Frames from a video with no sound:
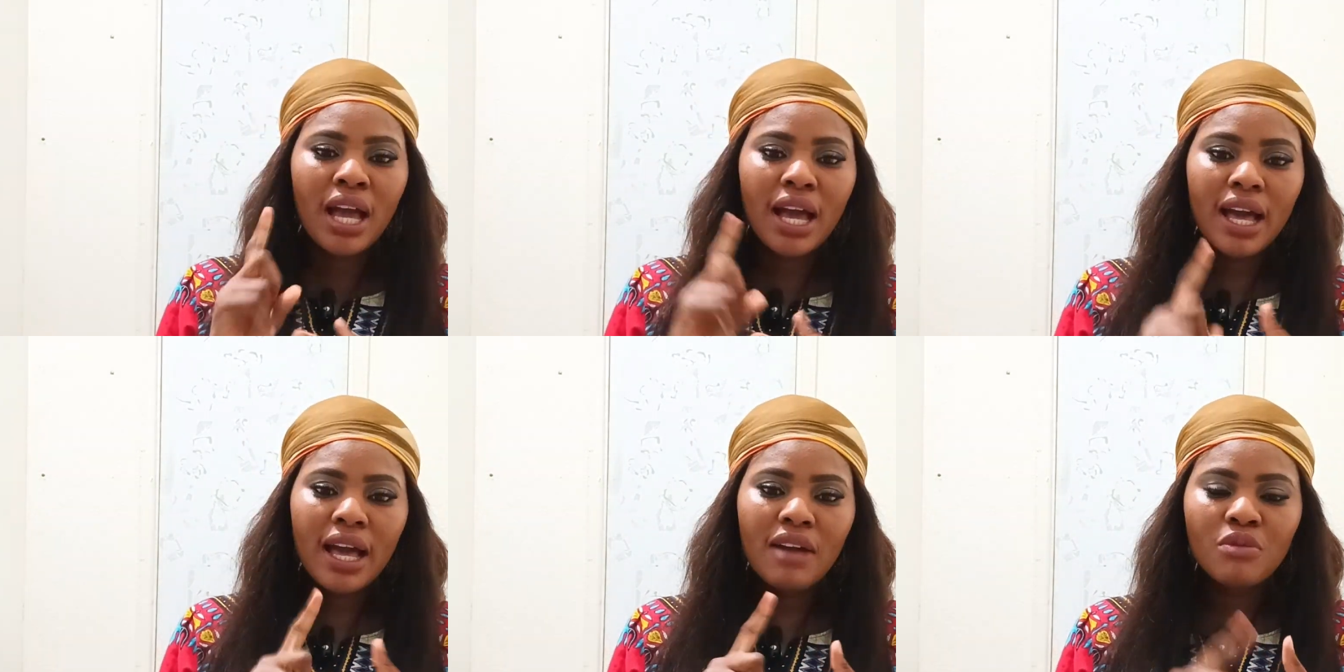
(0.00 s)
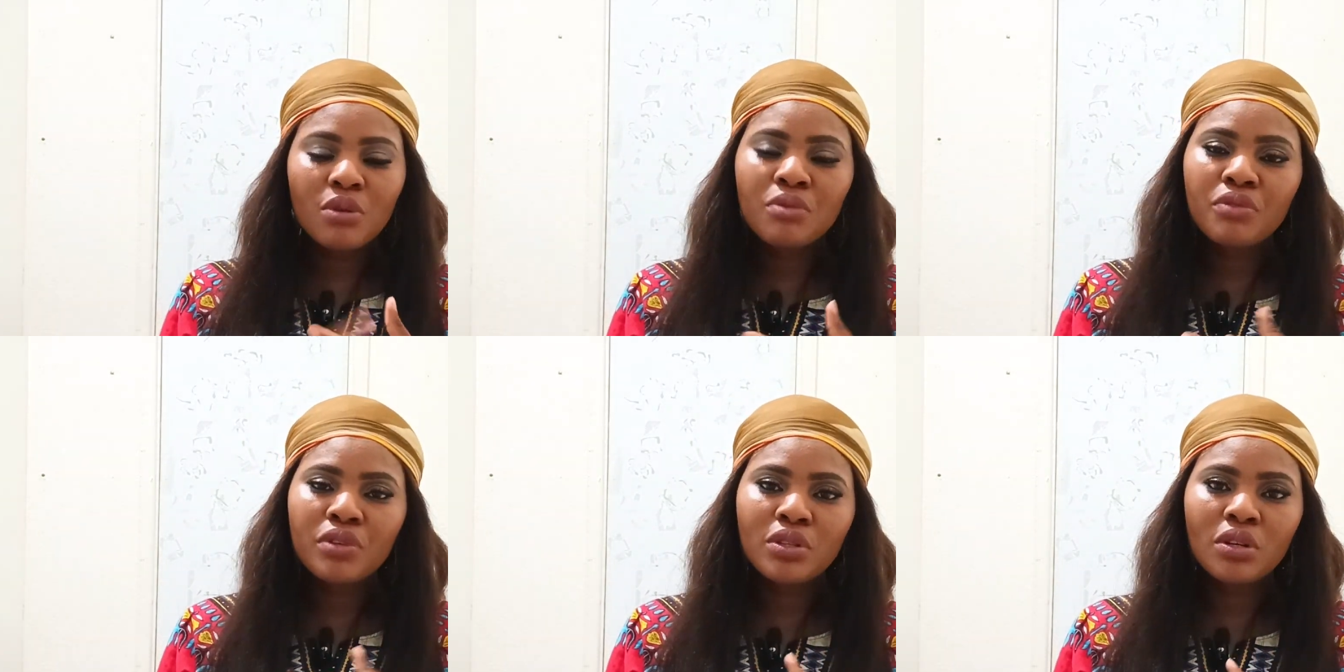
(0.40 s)
I have
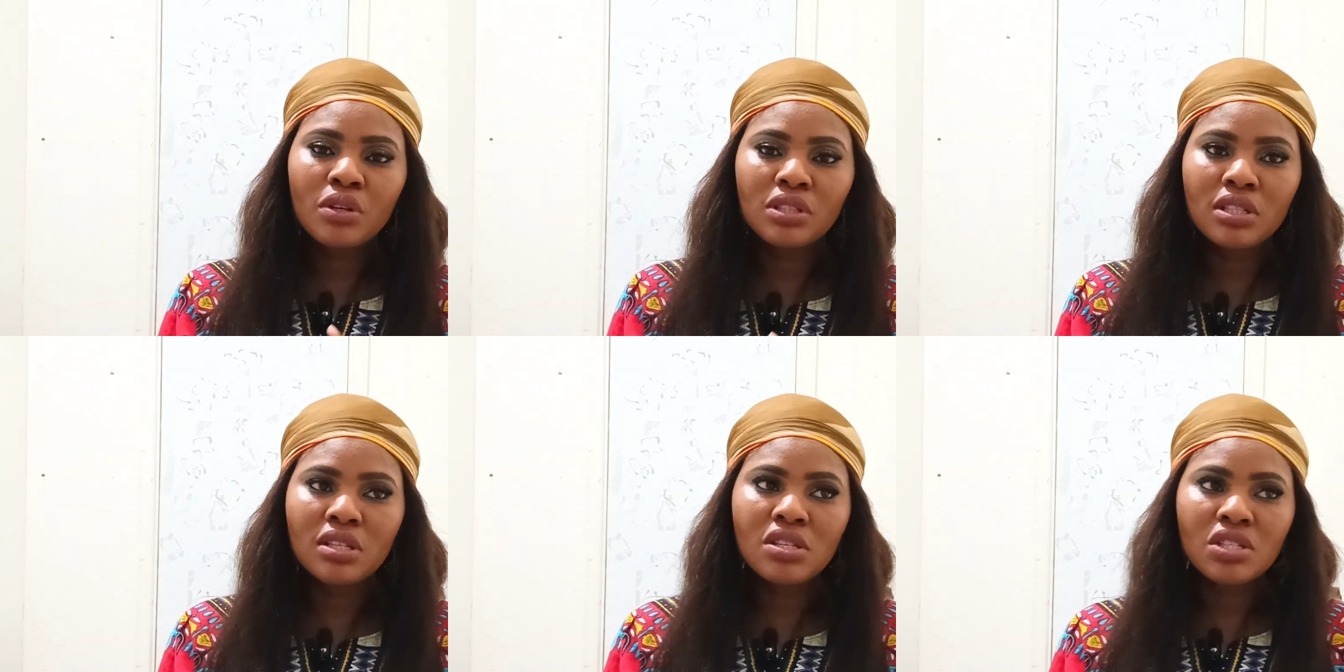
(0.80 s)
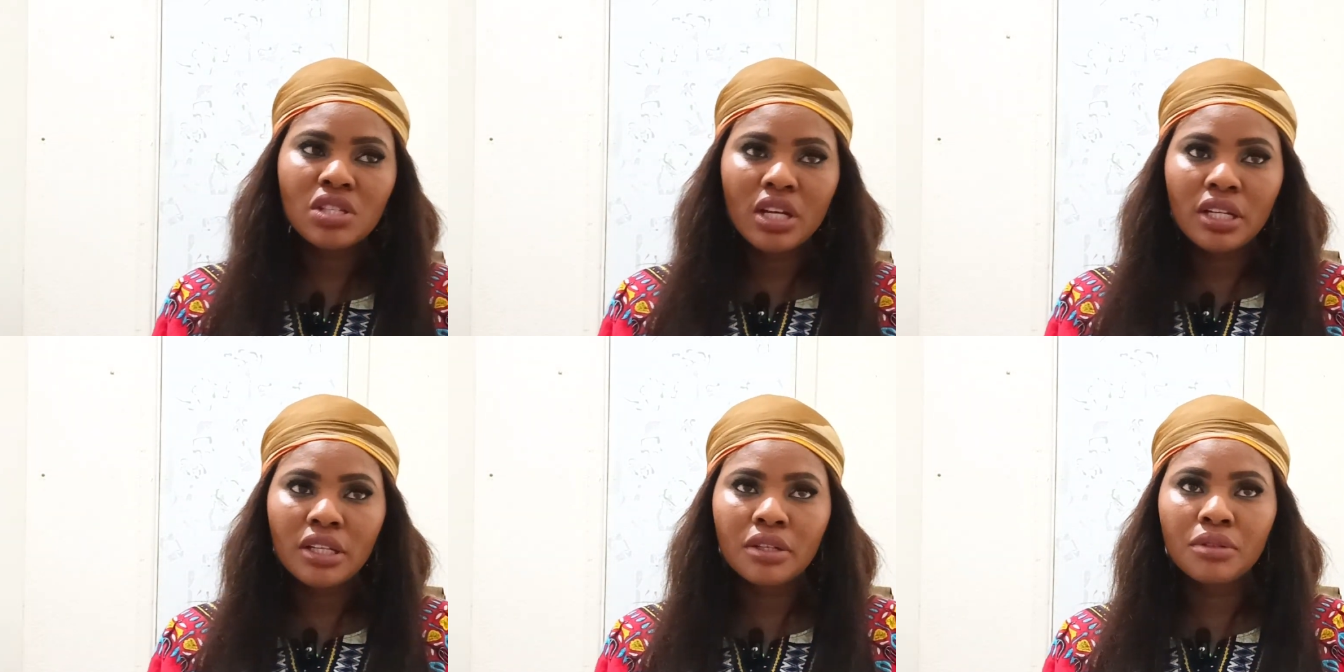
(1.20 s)
one video on this
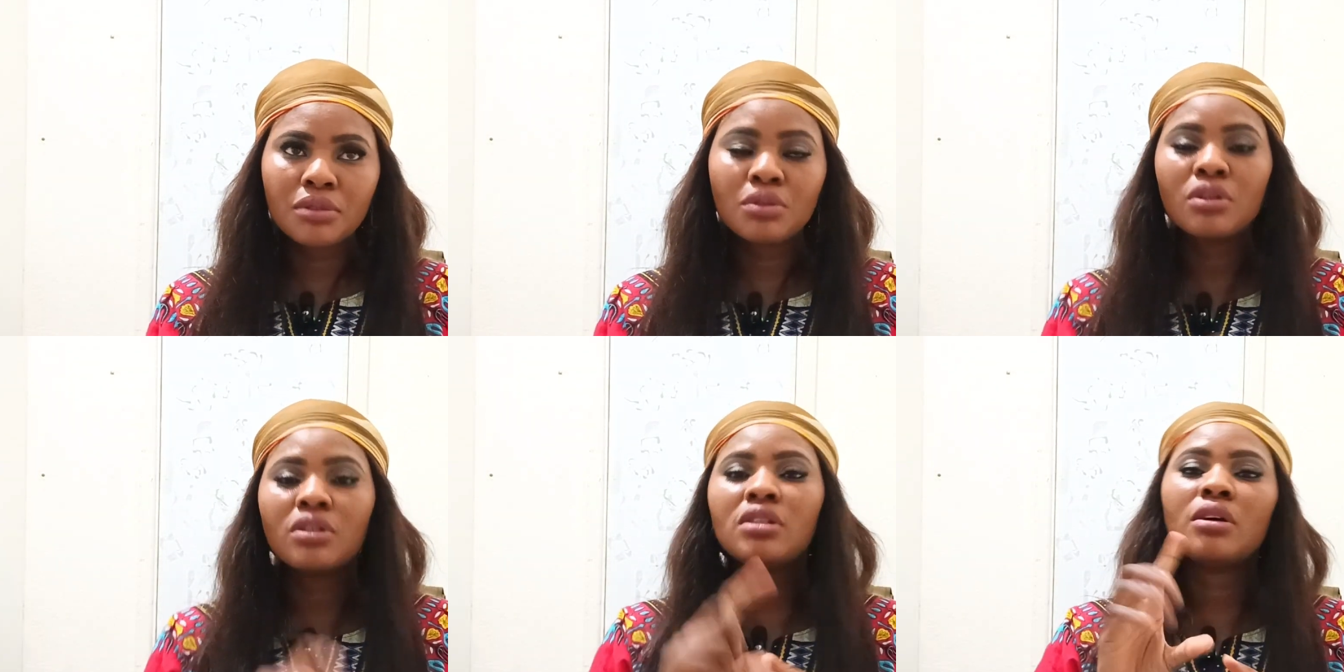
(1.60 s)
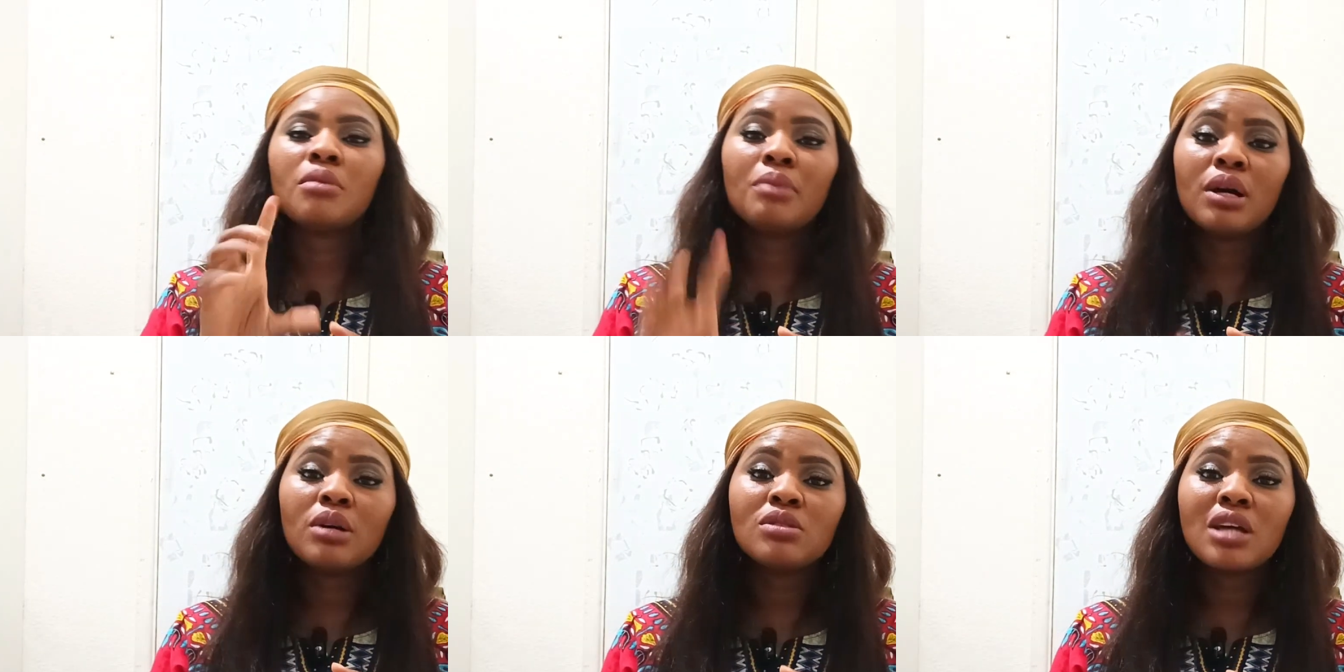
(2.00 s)
channel talking
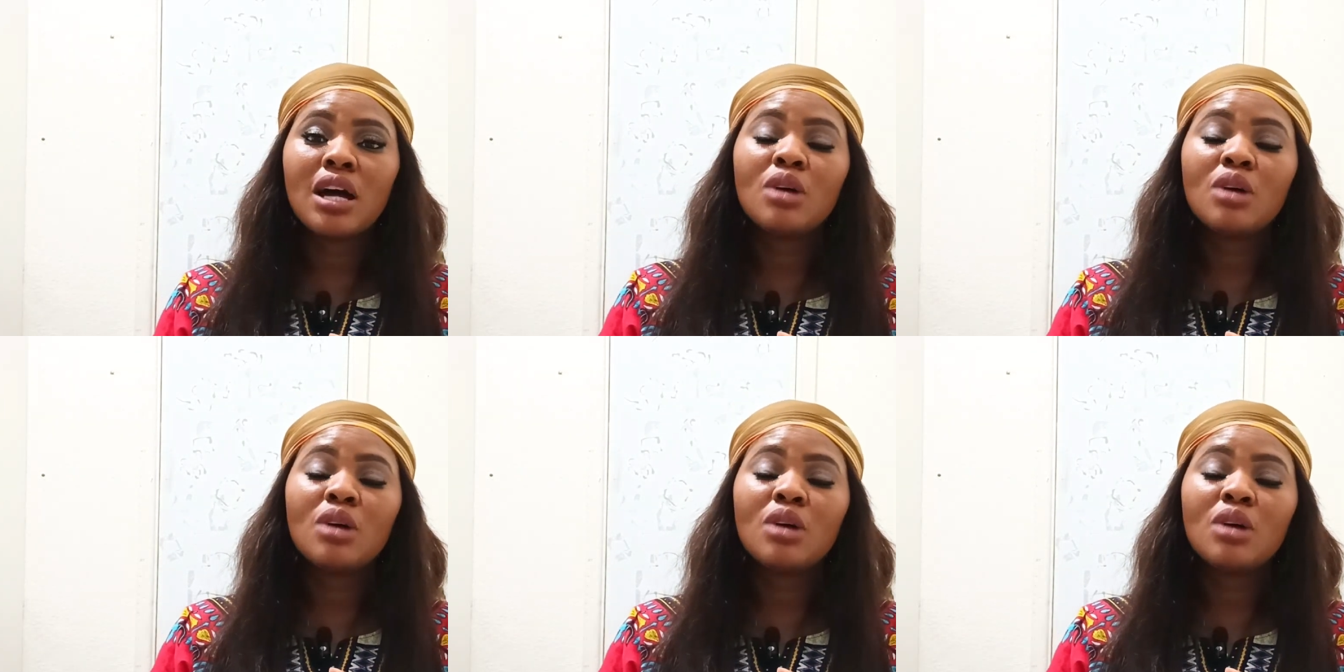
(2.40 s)
about